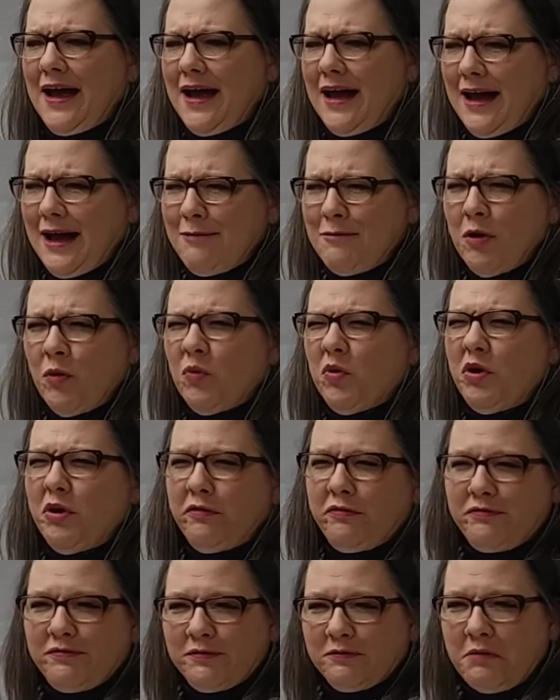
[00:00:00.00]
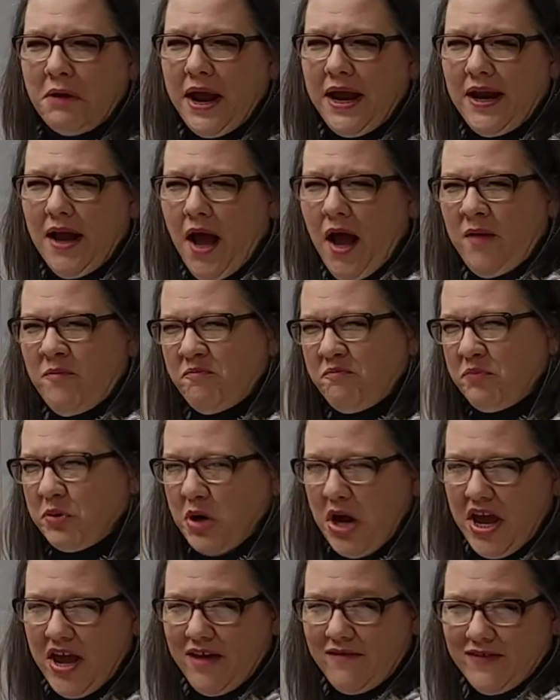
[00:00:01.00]
I'm a wolf, right? I'm
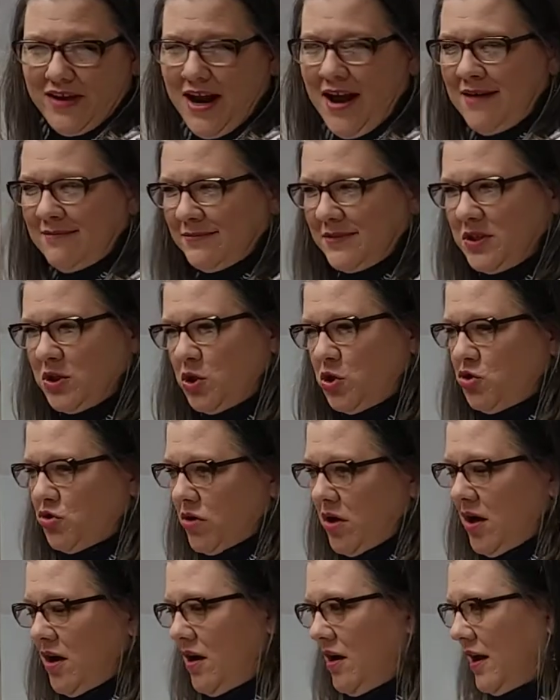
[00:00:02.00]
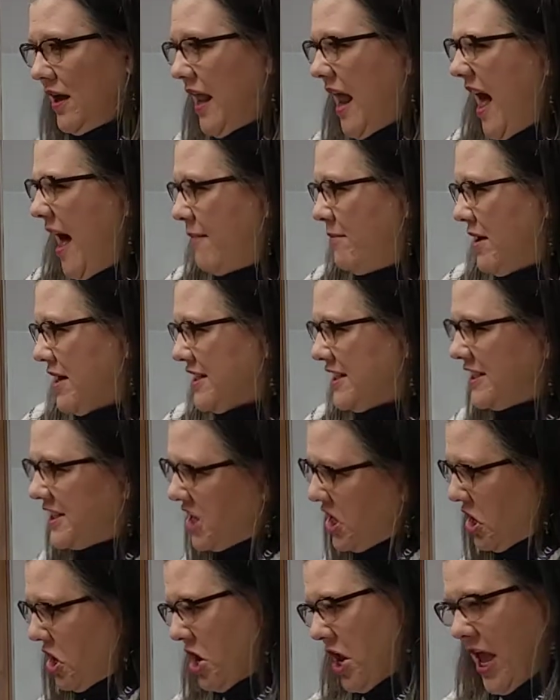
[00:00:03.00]
brave and I'm strong and I'm not
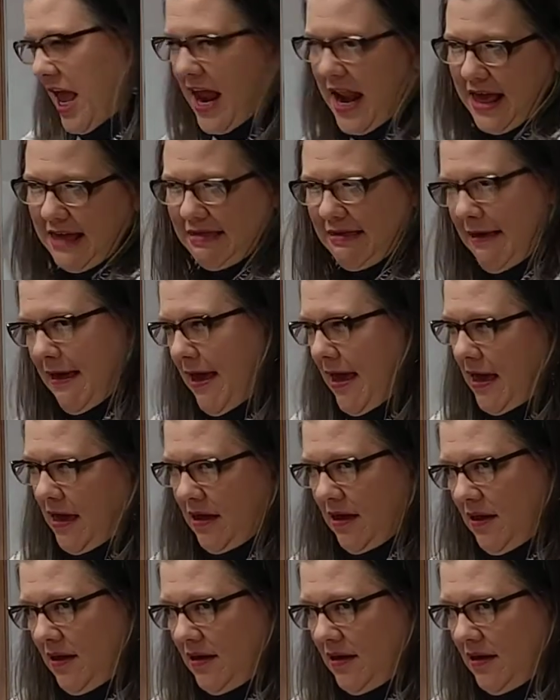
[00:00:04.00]
scared of anything.